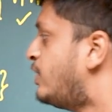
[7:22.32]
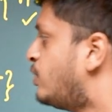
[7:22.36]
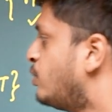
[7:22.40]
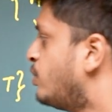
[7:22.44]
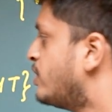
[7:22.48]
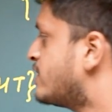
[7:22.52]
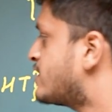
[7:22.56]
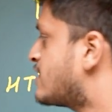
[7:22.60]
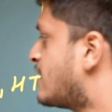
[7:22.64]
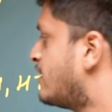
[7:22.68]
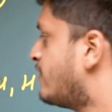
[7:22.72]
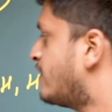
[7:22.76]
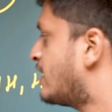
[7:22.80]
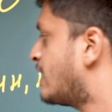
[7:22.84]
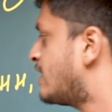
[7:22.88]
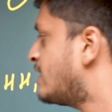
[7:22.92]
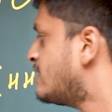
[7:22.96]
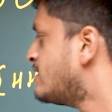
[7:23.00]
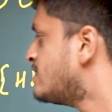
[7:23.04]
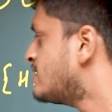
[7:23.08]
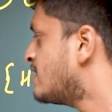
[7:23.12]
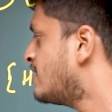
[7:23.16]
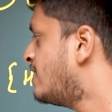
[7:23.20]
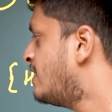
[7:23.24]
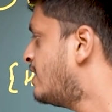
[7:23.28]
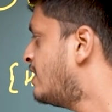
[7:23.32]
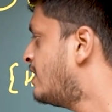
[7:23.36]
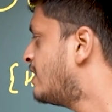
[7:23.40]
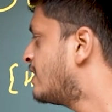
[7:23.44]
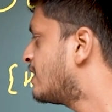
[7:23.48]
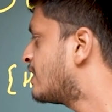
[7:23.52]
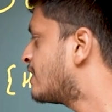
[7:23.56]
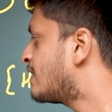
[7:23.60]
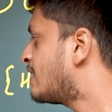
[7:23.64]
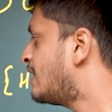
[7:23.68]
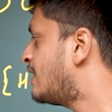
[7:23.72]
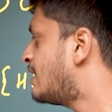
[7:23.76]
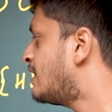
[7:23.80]
2 is given as
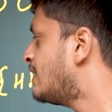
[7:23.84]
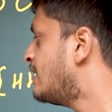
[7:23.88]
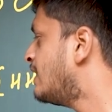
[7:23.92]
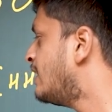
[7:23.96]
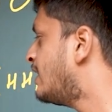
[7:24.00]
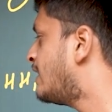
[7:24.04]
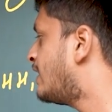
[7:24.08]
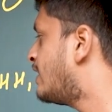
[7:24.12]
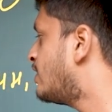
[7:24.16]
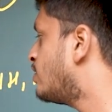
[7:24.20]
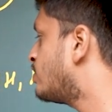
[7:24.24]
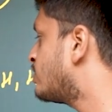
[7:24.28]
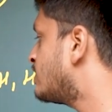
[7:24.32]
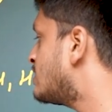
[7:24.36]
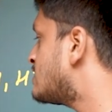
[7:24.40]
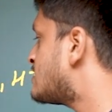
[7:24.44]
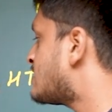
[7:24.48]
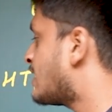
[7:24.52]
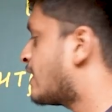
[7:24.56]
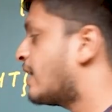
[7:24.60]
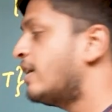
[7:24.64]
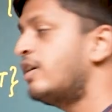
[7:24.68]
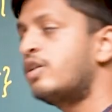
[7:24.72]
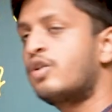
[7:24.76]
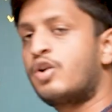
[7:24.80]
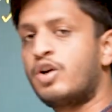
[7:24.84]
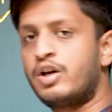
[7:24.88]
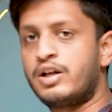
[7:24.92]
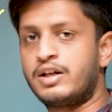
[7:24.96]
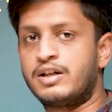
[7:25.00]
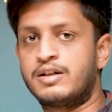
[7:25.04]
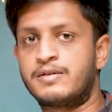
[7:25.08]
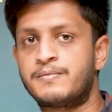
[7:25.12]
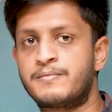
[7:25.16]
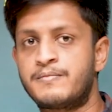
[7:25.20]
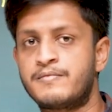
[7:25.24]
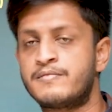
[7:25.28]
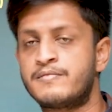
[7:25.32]
getting a head on the second coin,